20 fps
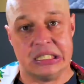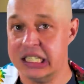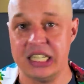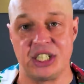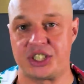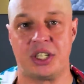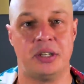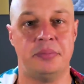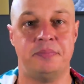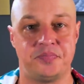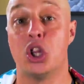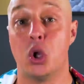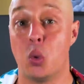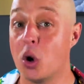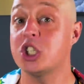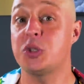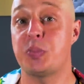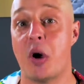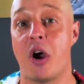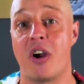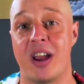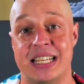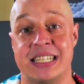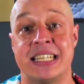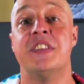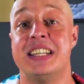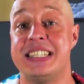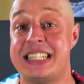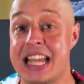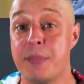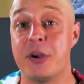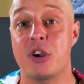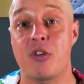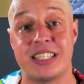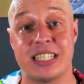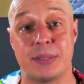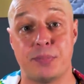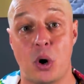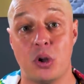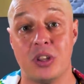Yeesh. The worst part is that
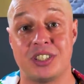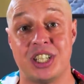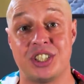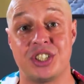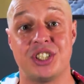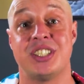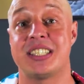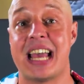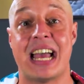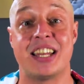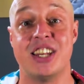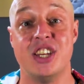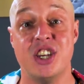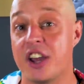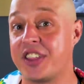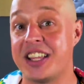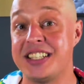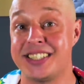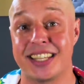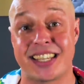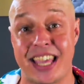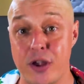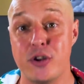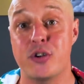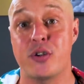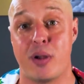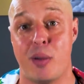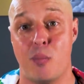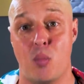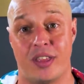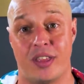Democratic politicians had nothing to counter him